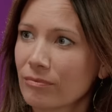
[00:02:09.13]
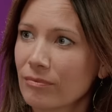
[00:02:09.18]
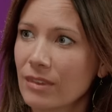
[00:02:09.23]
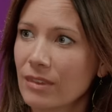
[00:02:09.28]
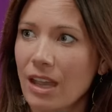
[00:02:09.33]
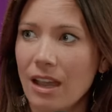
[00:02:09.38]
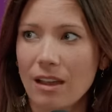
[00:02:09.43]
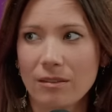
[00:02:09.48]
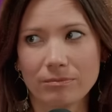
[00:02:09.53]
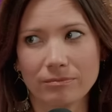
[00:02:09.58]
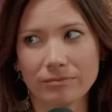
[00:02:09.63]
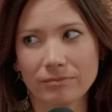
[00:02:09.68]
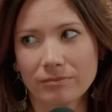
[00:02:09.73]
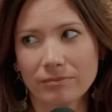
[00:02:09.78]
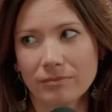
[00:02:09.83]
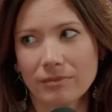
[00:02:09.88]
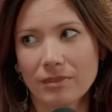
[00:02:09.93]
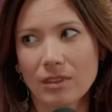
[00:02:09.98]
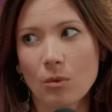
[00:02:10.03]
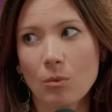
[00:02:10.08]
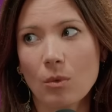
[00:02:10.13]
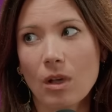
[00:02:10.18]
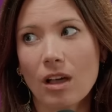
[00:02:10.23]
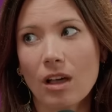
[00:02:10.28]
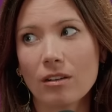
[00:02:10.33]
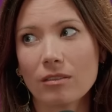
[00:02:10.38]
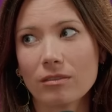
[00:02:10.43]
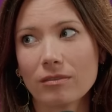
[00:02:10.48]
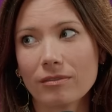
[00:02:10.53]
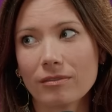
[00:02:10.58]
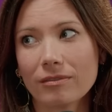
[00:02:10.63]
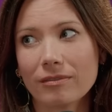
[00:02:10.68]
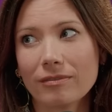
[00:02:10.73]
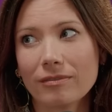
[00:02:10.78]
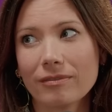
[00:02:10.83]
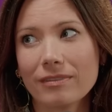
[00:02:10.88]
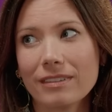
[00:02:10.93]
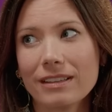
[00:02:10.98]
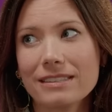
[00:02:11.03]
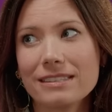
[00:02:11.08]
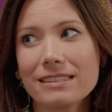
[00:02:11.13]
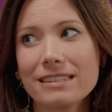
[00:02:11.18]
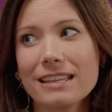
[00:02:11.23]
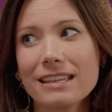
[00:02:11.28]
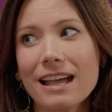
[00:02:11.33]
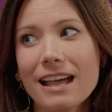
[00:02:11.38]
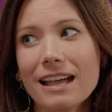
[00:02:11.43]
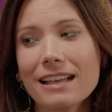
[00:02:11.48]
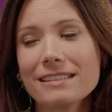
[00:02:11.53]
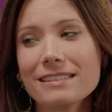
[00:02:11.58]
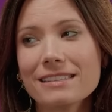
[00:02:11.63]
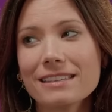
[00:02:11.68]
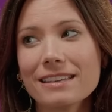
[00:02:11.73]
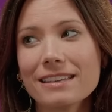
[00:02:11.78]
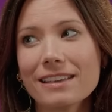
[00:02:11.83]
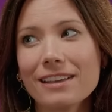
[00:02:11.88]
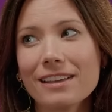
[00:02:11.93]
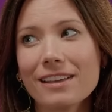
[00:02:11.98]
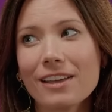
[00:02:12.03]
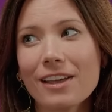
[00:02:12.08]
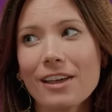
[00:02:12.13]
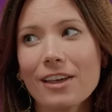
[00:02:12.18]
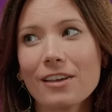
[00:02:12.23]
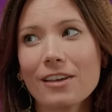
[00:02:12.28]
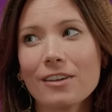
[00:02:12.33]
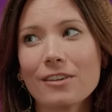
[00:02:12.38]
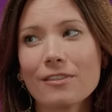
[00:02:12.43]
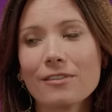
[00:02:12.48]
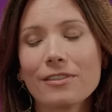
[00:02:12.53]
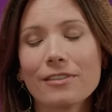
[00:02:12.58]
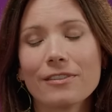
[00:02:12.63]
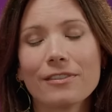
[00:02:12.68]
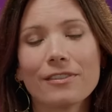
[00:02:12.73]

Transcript: Yeah. Well, it's the idea of